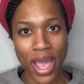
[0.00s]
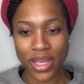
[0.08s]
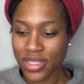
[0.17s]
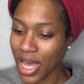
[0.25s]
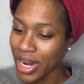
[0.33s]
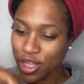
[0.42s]
It's
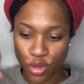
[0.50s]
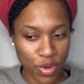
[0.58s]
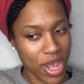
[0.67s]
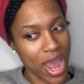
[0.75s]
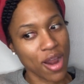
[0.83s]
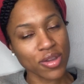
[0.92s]
got like three
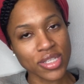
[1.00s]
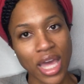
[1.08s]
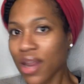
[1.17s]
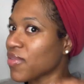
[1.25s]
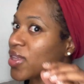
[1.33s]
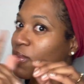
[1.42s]
hairs out
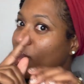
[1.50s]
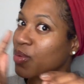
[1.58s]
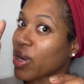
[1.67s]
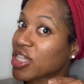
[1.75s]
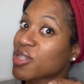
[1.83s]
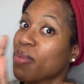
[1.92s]
of it, but the
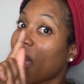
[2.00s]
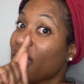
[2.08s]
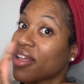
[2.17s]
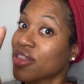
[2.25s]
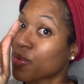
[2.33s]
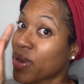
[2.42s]
rest spot,
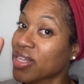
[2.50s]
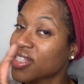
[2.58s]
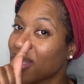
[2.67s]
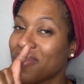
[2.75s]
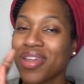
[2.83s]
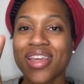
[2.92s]
the rest
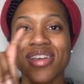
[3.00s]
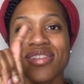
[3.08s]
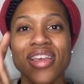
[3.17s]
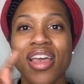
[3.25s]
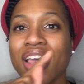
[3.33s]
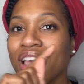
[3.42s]
of it
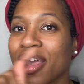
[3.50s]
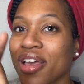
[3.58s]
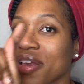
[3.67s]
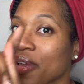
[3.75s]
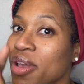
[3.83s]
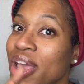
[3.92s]

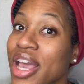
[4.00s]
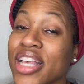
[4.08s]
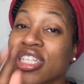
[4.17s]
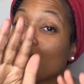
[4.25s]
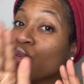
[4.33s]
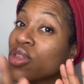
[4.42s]
is
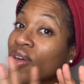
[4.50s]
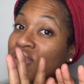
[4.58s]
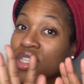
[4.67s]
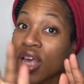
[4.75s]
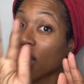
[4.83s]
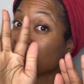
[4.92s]
smooth as,
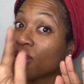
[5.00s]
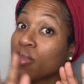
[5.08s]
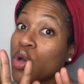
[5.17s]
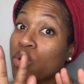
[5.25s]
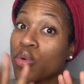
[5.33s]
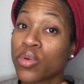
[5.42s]
as the
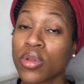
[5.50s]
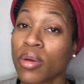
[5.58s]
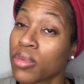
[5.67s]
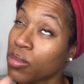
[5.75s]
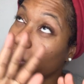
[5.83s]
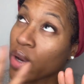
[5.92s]
moon. I mean,
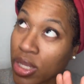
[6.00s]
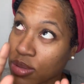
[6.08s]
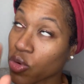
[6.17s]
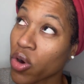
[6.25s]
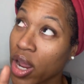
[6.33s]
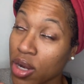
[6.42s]
the moon has some
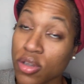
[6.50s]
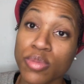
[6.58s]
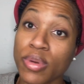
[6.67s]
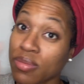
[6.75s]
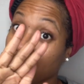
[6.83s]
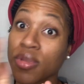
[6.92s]
craters,
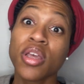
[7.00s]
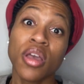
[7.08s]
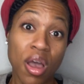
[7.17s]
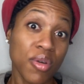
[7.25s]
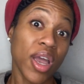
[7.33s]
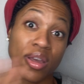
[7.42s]
but
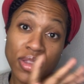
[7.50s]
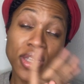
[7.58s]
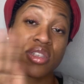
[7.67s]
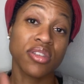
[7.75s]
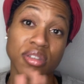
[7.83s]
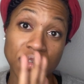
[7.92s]
okay, this
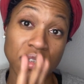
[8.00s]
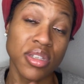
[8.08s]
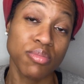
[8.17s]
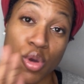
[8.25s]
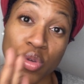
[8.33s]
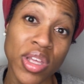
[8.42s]
is
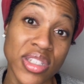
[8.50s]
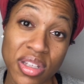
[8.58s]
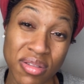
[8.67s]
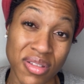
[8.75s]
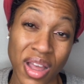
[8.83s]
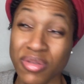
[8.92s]
smooth as, a,
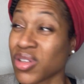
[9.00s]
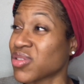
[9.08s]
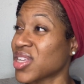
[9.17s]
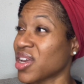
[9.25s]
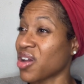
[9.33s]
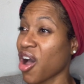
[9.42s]
I was going to
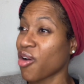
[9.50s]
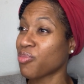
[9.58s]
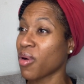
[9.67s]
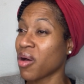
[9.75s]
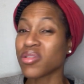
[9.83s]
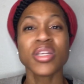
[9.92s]
say a golf
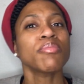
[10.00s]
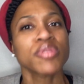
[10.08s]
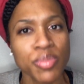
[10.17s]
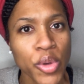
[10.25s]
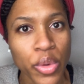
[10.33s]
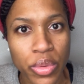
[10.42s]
ball. Something
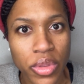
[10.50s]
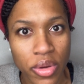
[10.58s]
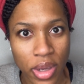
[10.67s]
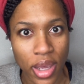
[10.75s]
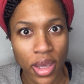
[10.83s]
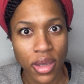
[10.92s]
smooth,
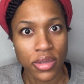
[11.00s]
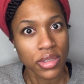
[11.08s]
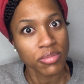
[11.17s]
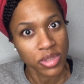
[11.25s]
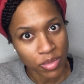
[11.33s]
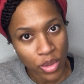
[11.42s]
okay?
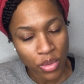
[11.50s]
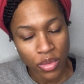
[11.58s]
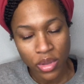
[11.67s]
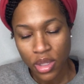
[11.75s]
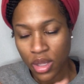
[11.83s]
Something smooth.